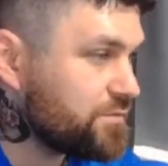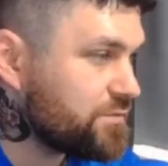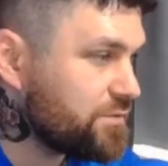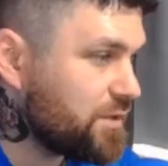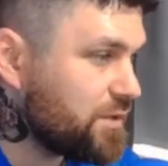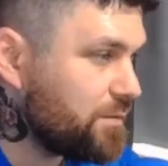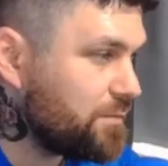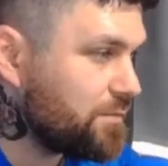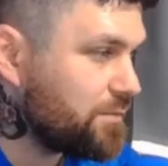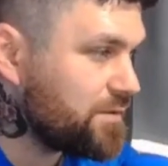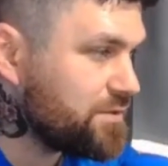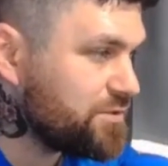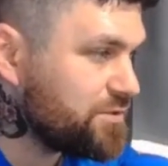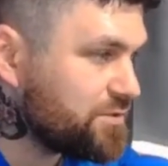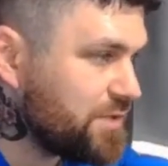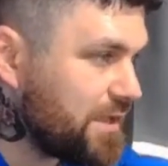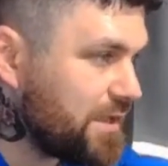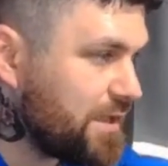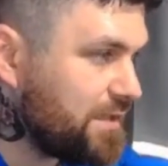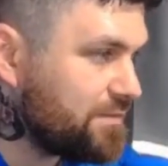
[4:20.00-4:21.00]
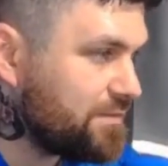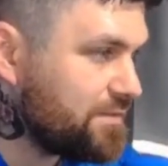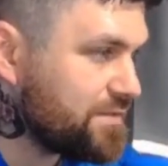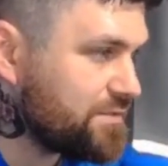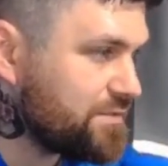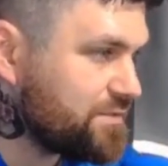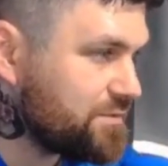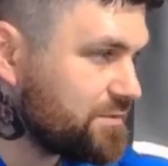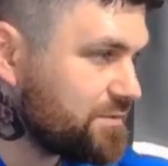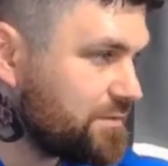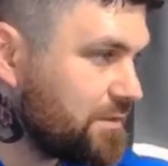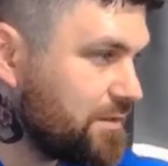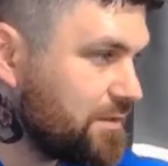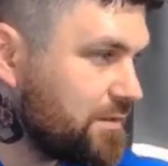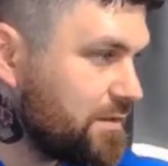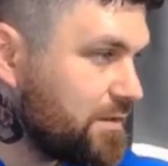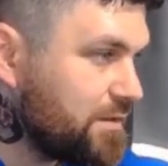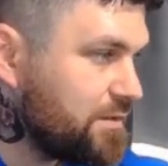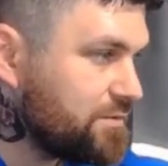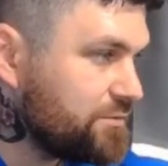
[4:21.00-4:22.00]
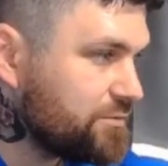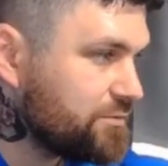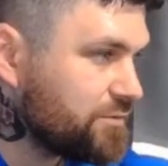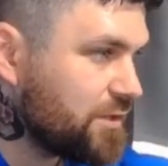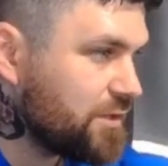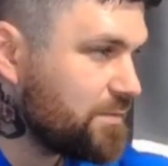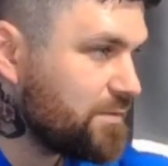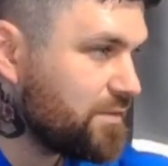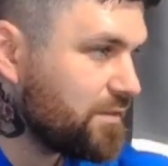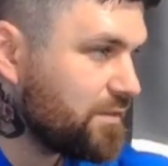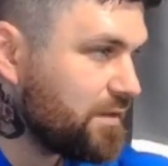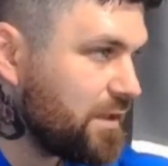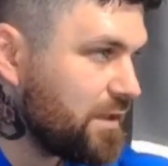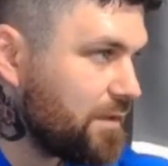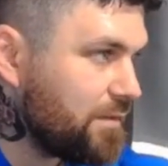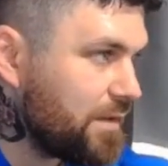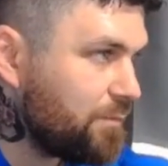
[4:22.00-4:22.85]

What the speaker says: So I'm gonna share this screen with you now.